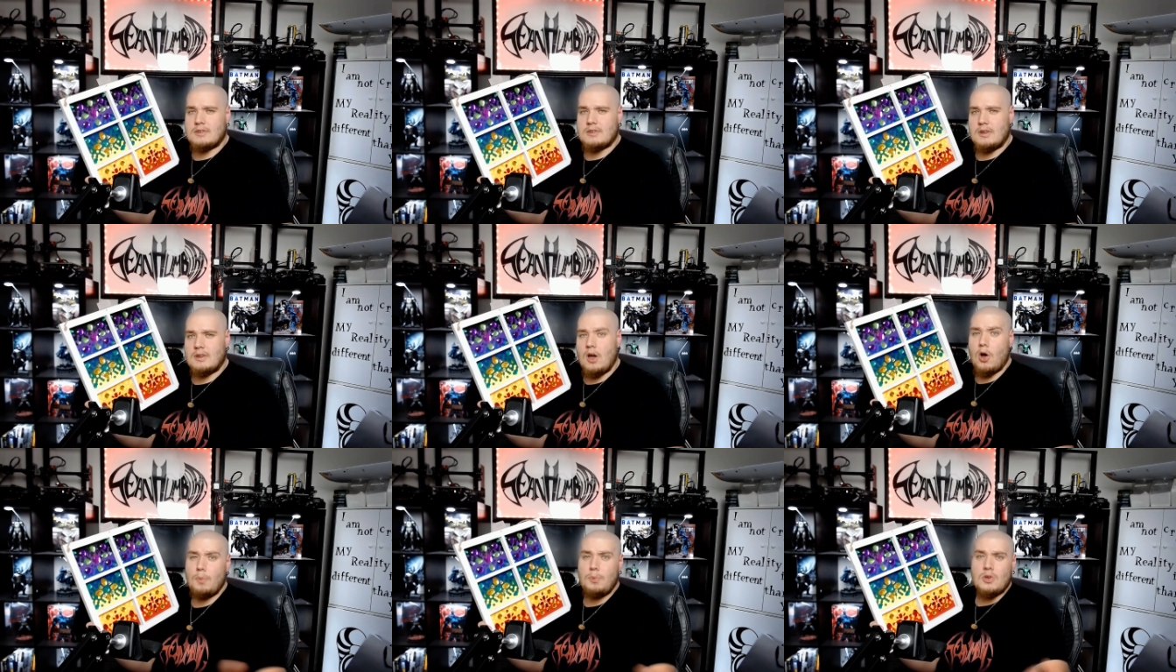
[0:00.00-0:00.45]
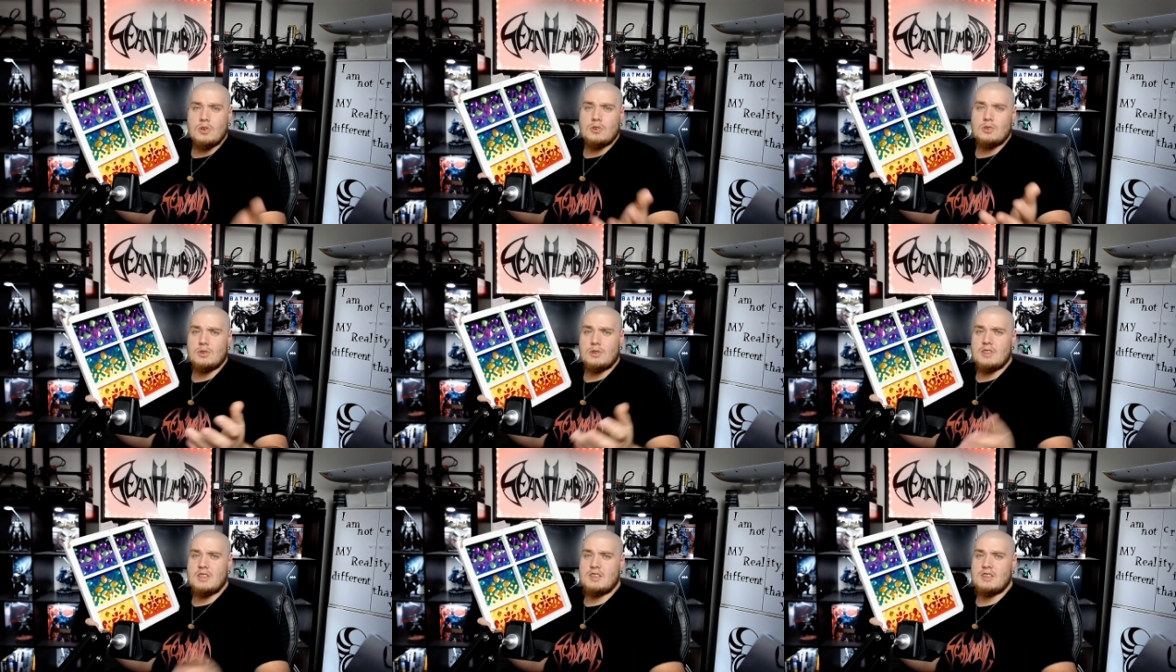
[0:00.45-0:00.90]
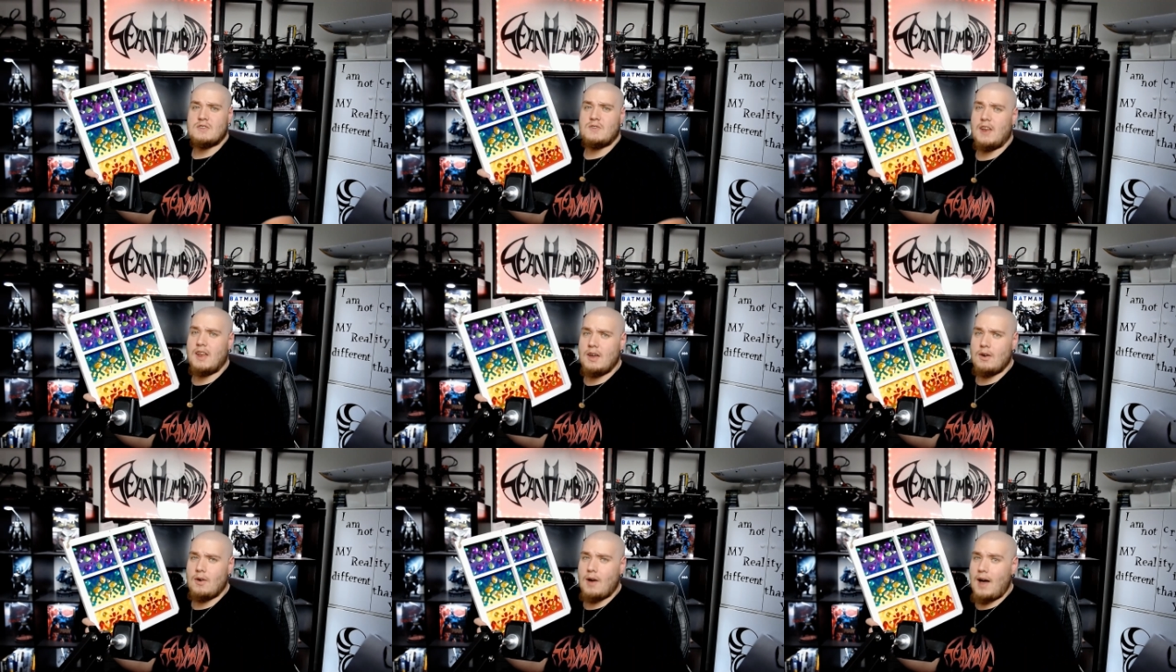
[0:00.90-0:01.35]
Hope you enjoyed this
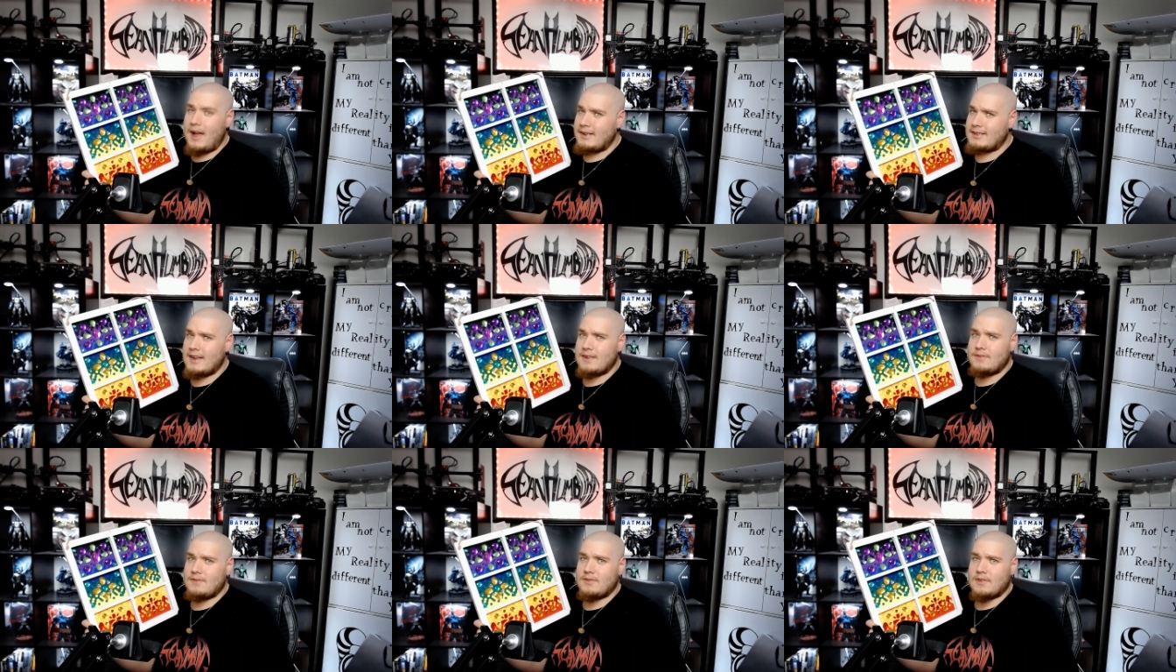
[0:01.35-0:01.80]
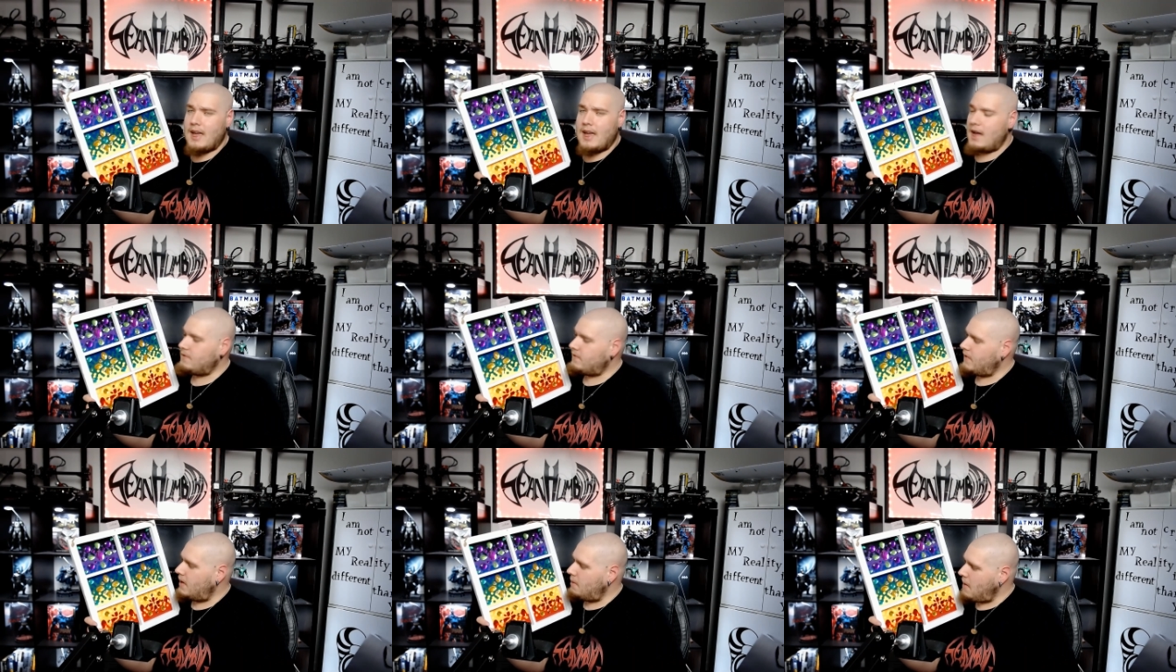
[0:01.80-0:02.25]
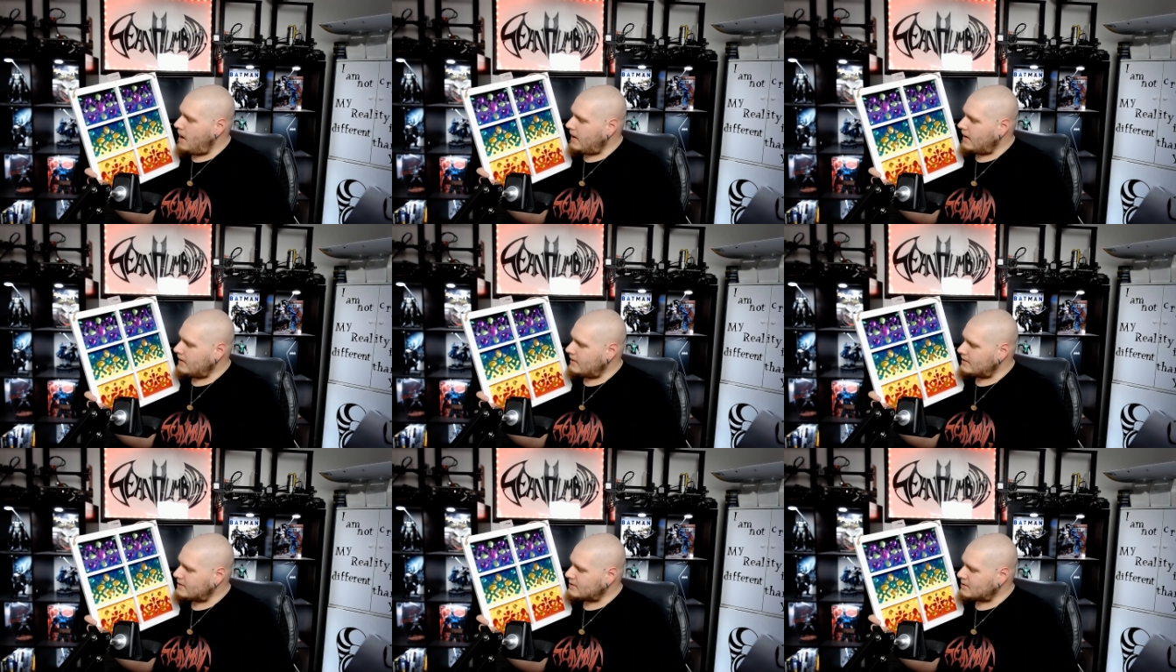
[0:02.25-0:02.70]
video. I definitely had fun
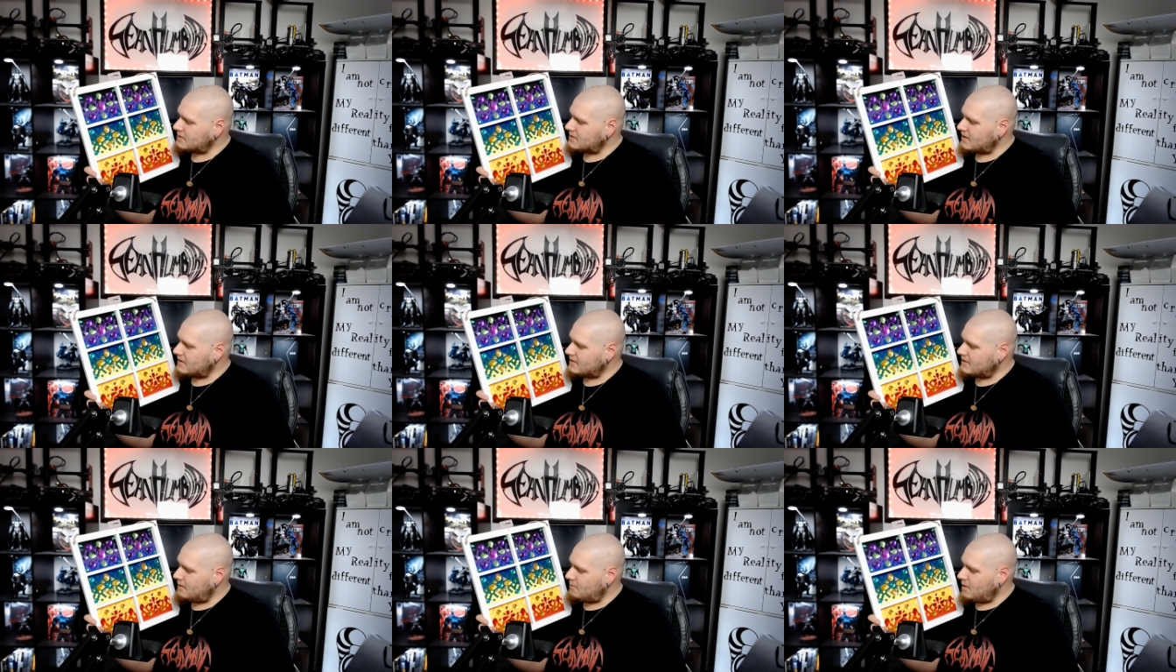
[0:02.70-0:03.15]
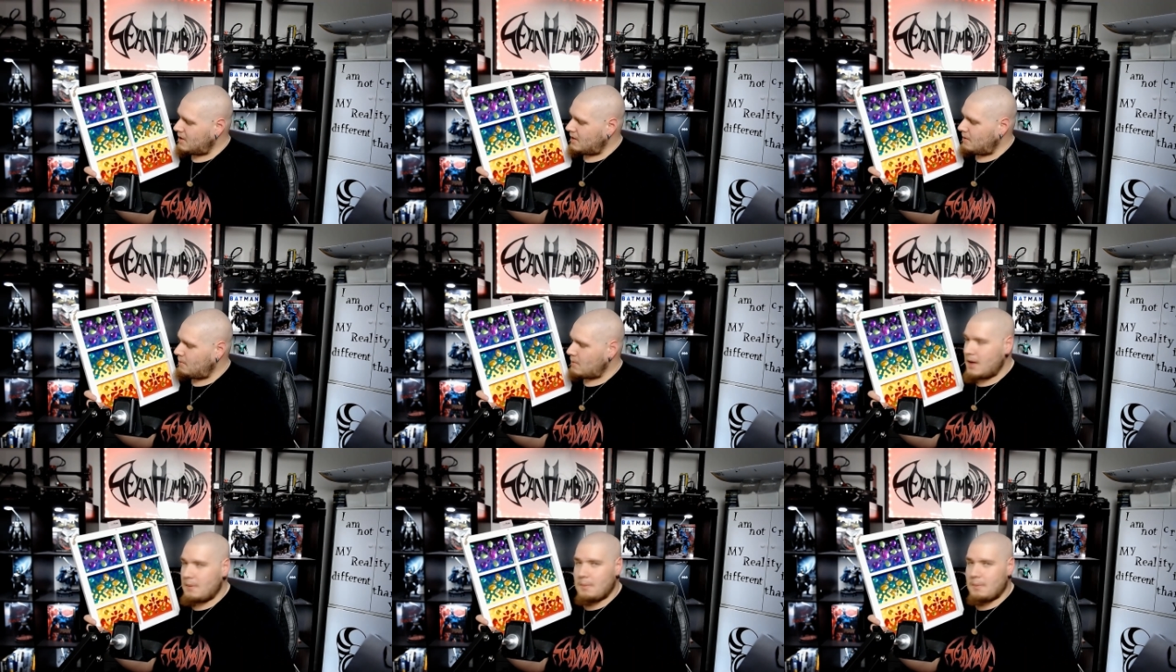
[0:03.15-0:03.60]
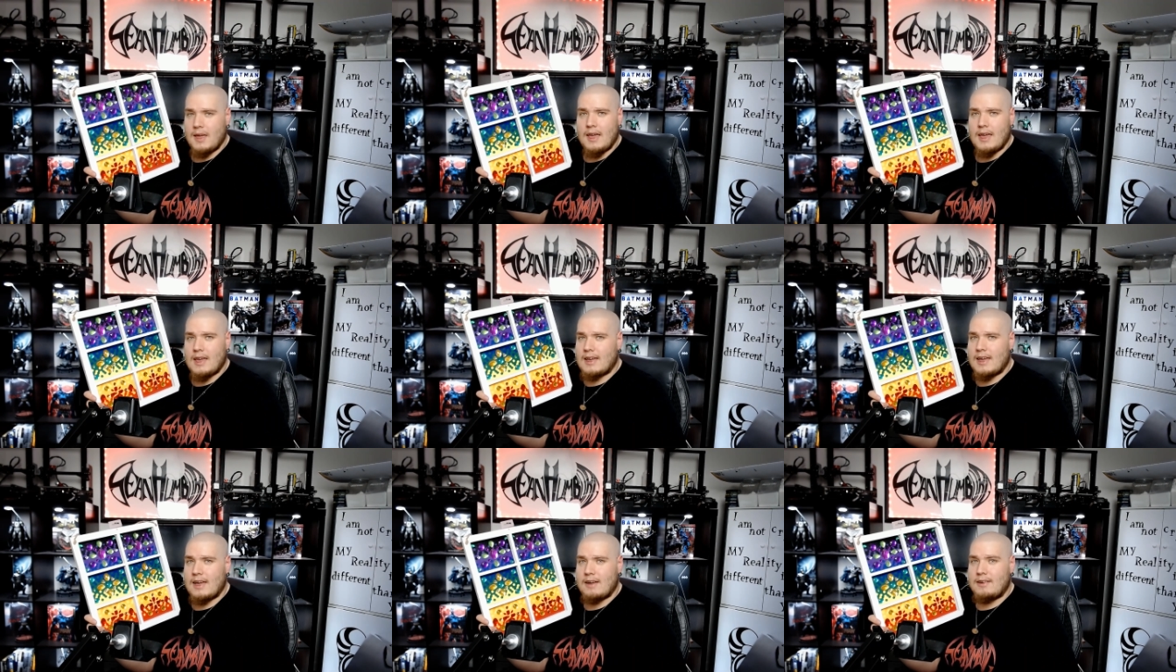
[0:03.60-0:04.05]
making this. Looks like something you might be
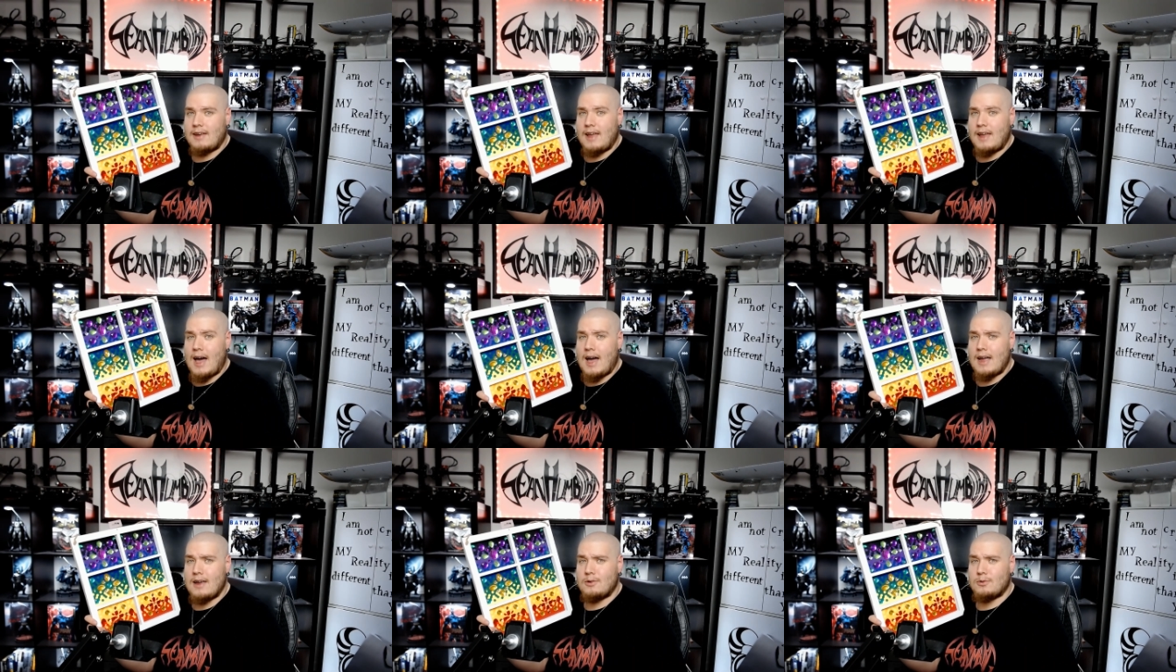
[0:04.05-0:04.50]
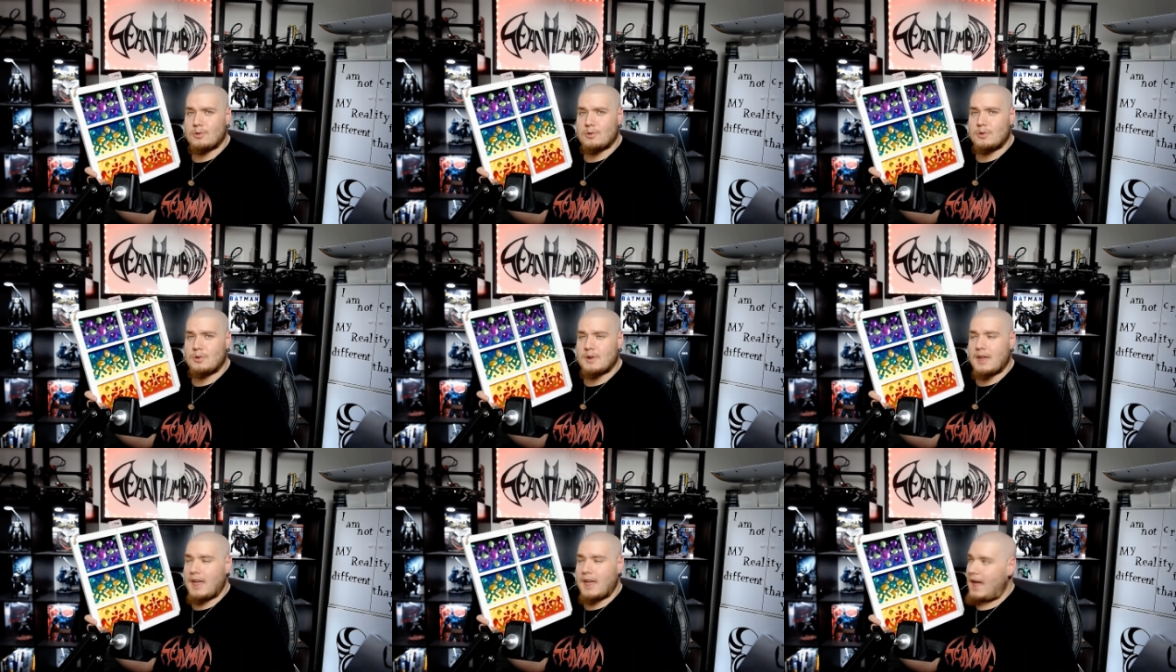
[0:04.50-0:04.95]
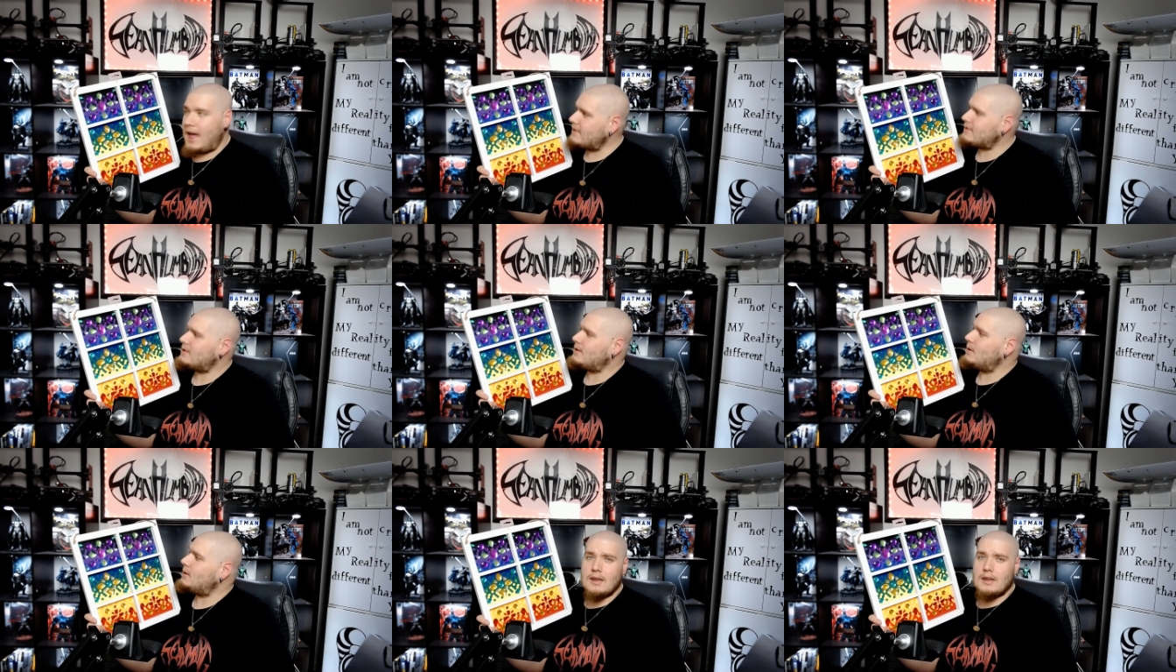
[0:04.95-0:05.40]
hanging out in Hyrule
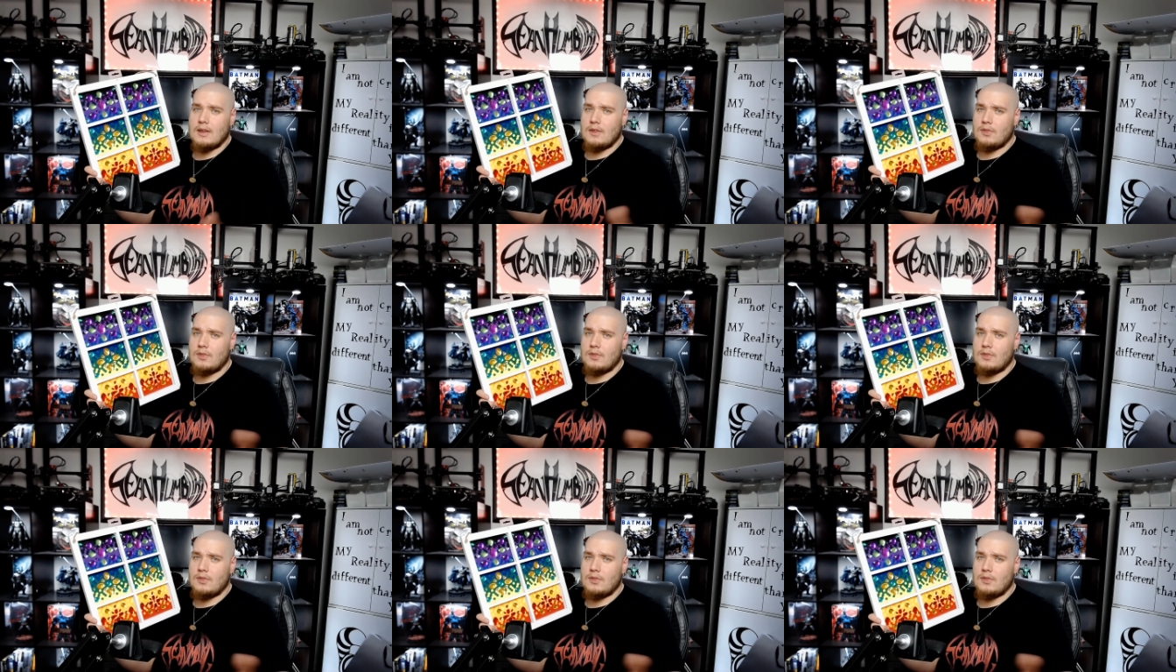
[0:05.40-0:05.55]
Castle.